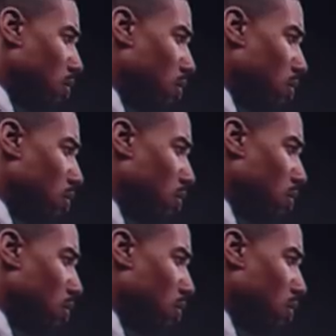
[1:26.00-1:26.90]

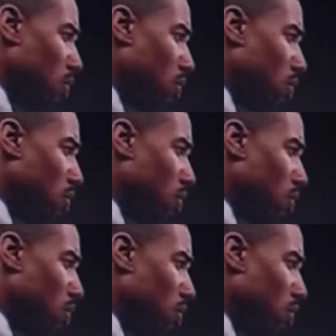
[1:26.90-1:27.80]

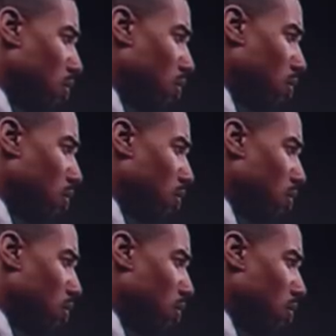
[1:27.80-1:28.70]

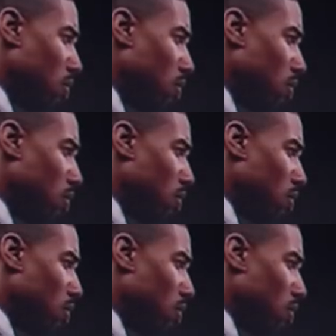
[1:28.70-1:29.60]

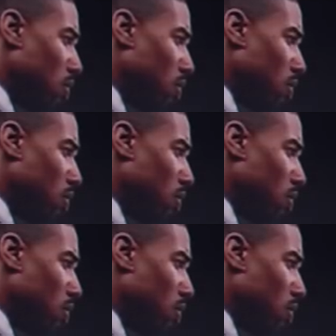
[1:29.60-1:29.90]
[no speech]